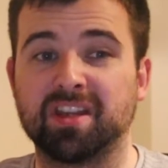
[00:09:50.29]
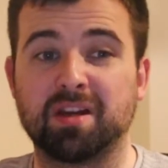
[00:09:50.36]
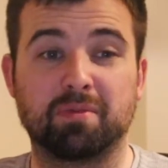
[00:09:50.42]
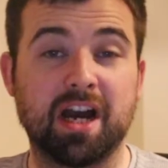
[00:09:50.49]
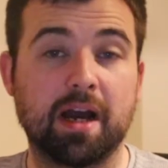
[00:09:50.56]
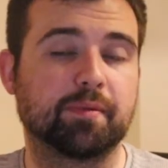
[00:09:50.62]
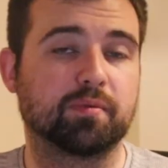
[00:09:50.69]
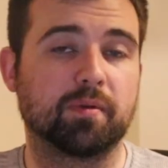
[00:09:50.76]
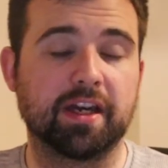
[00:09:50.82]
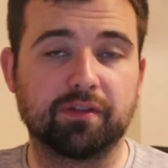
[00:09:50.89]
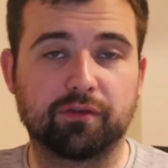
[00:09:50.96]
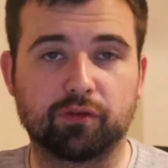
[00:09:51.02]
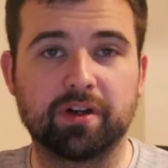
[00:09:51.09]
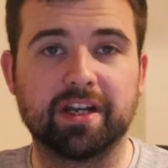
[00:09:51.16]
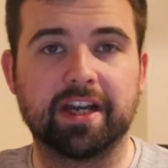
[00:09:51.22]
Perhaps playing
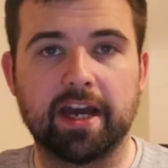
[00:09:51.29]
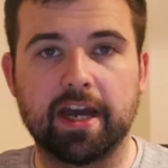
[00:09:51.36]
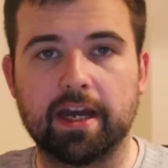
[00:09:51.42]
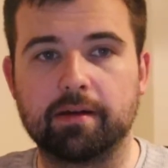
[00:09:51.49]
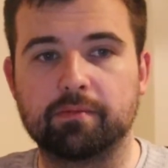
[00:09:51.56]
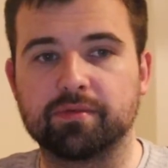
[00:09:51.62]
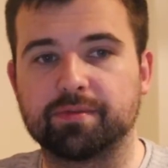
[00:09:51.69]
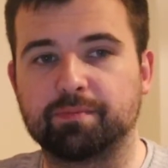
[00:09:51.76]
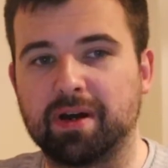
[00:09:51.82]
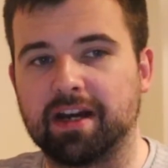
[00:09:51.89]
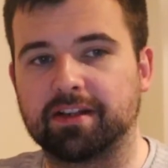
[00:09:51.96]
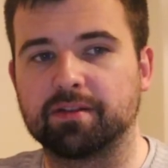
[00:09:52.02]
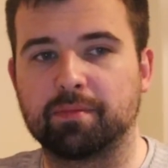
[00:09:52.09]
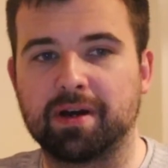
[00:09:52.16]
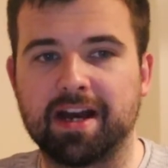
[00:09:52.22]
3 games
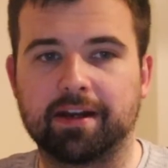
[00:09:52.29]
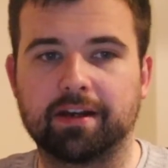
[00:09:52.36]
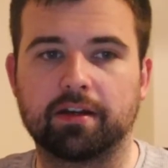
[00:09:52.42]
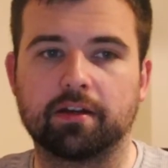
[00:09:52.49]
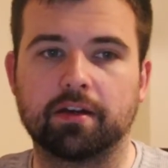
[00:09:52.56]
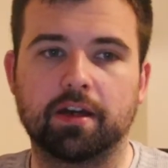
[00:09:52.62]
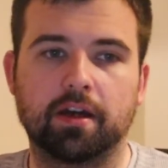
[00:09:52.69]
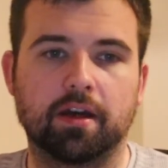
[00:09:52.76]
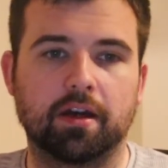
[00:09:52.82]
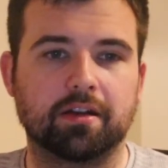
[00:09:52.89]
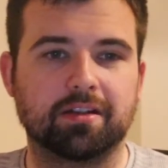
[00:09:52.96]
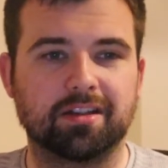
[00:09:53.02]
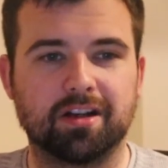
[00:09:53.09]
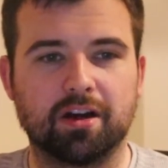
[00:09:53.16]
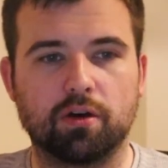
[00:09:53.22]
back to back,
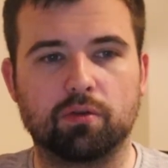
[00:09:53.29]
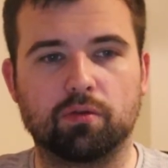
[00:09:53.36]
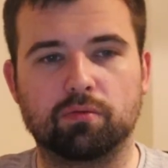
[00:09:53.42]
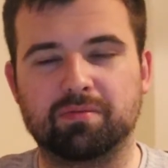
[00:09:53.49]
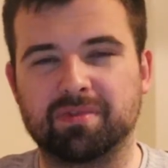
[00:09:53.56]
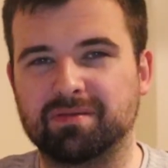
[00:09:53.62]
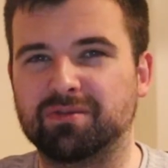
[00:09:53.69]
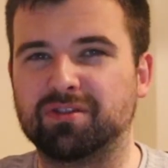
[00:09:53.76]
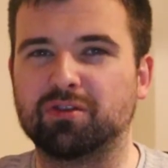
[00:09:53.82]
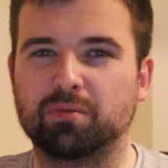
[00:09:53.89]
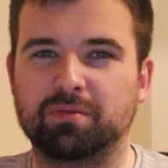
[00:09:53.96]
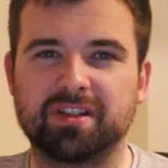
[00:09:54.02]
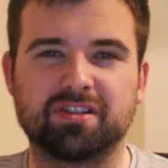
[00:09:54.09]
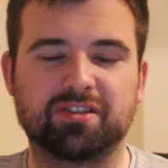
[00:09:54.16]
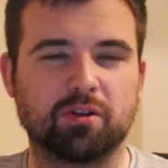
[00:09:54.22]

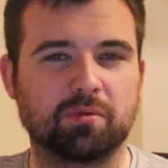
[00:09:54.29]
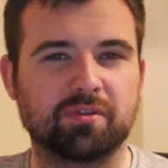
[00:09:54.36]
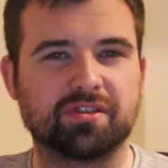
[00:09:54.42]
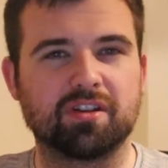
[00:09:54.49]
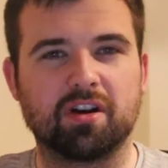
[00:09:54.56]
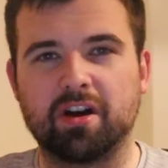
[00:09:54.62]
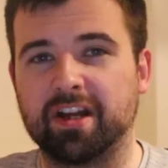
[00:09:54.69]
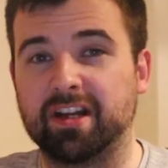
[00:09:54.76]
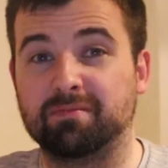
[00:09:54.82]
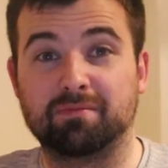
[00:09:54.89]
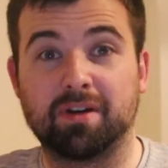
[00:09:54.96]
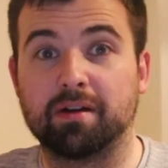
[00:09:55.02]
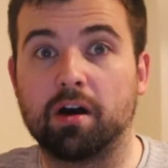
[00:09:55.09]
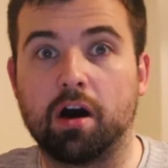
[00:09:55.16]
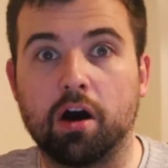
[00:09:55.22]
this Dublin side
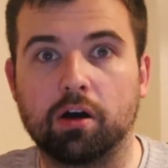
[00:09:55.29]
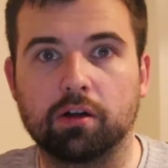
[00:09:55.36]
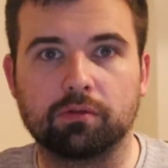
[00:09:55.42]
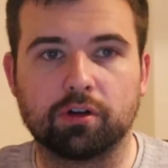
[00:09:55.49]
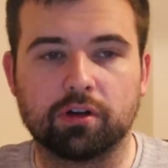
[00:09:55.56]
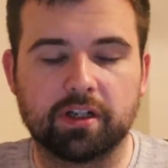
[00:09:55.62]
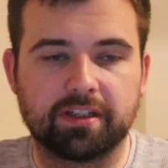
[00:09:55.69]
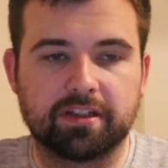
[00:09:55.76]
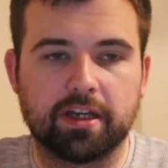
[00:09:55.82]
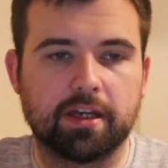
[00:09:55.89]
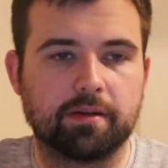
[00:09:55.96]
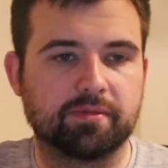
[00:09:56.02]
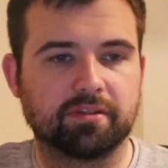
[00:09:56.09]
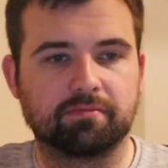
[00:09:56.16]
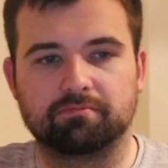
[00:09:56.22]
and all hurling
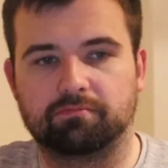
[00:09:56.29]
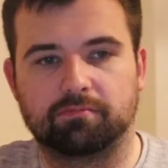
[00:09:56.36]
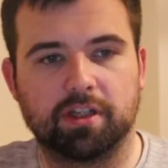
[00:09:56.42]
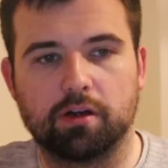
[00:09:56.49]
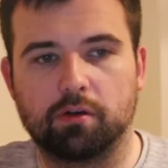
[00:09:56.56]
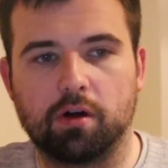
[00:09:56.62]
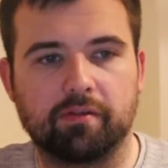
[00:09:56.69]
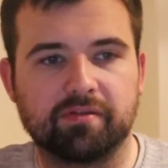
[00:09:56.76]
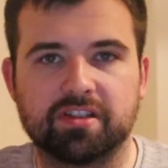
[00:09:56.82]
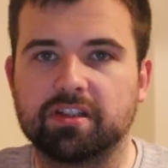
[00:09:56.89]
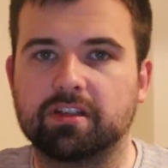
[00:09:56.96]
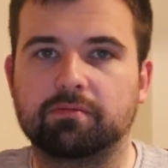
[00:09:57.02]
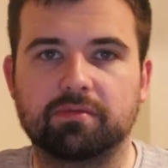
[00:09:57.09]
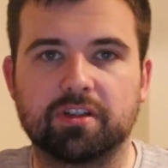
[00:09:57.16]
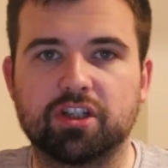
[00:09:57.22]
teams, and
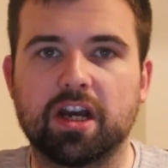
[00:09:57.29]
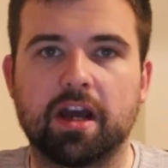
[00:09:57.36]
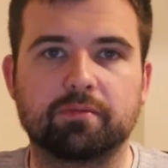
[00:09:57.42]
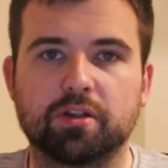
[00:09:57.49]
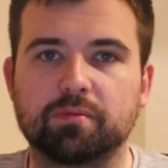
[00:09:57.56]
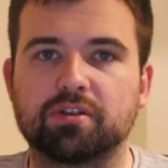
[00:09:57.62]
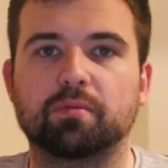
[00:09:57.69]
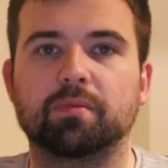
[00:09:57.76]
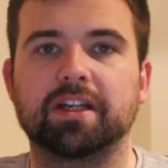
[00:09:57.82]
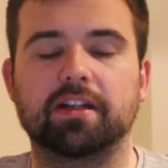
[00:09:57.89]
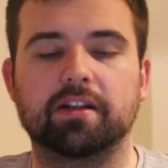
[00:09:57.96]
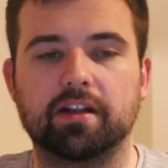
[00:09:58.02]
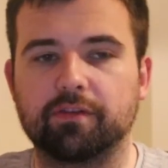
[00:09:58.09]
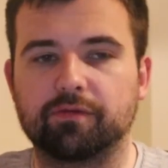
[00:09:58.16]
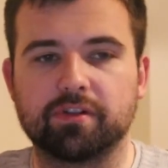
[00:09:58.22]
obviously the championship's
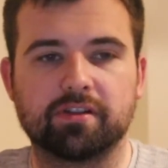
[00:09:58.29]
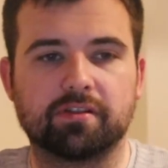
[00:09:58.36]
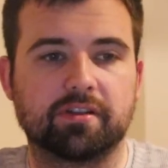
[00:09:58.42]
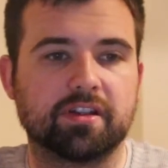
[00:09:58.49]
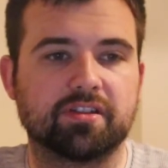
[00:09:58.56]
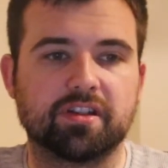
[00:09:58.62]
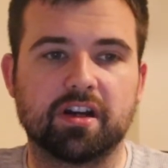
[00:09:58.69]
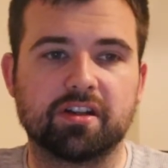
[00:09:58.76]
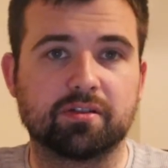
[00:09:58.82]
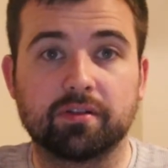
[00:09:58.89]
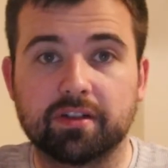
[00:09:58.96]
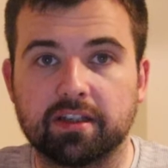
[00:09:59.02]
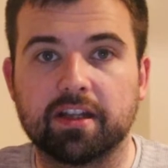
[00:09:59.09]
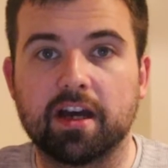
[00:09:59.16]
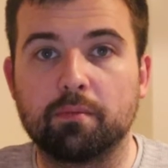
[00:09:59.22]
completely different this year, so
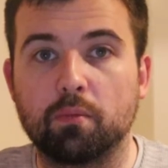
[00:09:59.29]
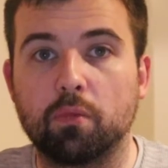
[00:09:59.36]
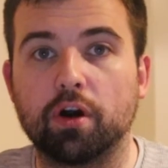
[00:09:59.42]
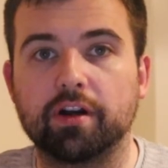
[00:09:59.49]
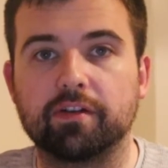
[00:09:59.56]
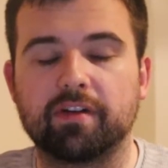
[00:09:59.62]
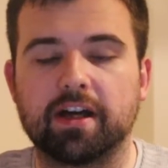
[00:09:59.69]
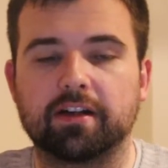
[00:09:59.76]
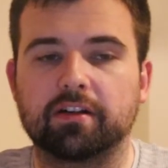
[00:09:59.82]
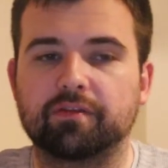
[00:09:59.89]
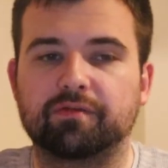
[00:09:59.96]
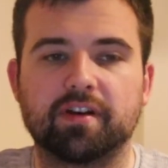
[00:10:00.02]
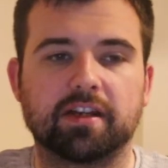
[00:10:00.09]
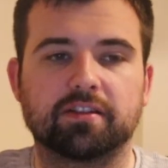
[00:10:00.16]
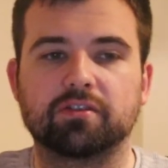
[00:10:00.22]
I think that might have had an
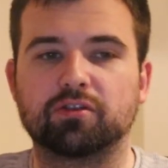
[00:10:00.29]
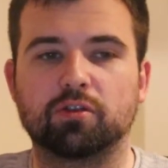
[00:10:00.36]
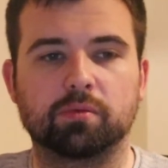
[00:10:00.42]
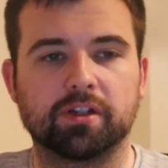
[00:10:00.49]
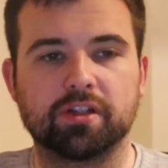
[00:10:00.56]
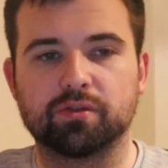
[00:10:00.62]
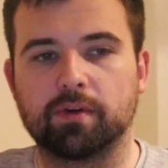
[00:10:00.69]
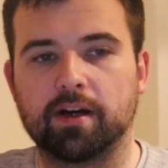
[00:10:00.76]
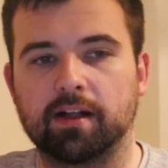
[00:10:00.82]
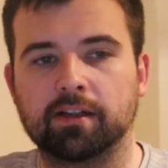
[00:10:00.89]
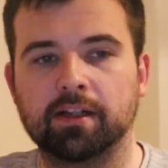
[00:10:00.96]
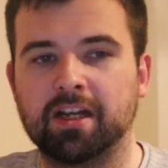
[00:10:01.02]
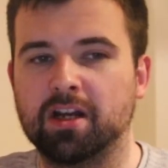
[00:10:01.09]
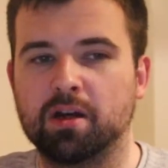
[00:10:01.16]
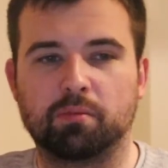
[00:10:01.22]
effect on Dublin as
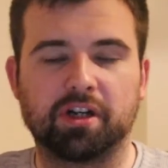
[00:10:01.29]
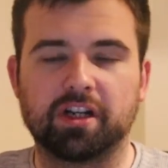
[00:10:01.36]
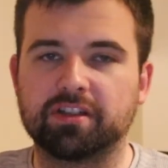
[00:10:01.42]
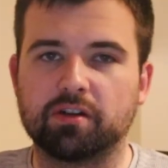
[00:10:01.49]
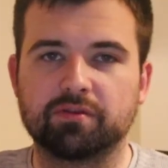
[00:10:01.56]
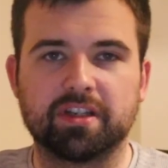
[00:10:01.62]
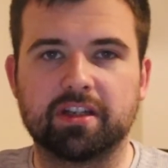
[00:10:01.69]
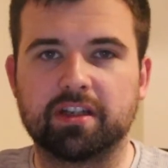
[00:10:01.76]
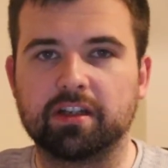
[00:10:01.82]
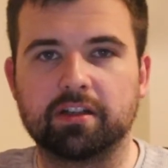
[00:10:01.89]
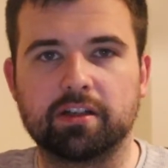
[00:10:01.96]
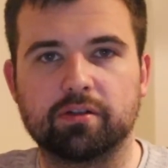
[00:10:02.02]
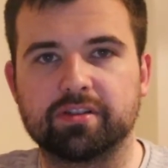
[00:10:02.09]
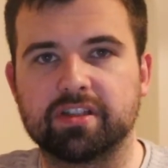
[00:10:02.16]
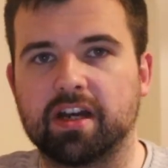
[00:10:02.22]
well. But I don't think you
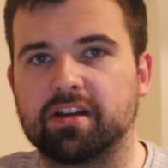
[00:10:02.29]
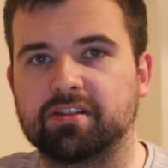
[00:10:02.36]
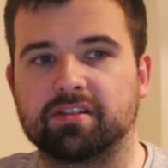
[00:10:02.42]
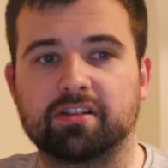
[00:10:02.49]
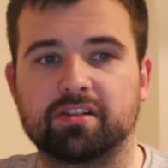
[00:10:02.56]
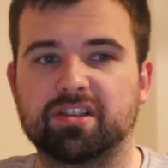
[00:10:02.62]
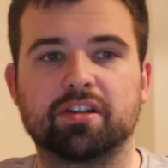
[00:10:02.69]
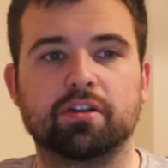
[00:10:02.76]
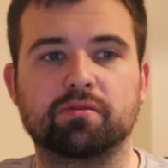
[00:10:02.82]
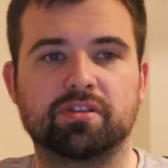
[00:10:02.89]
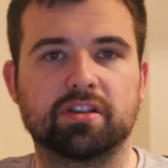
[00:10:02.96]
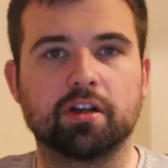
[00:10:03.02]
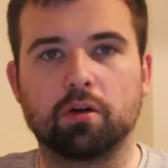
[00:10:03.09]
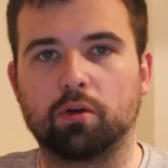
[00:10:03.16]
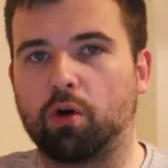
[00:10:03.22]
can use that as an excuse.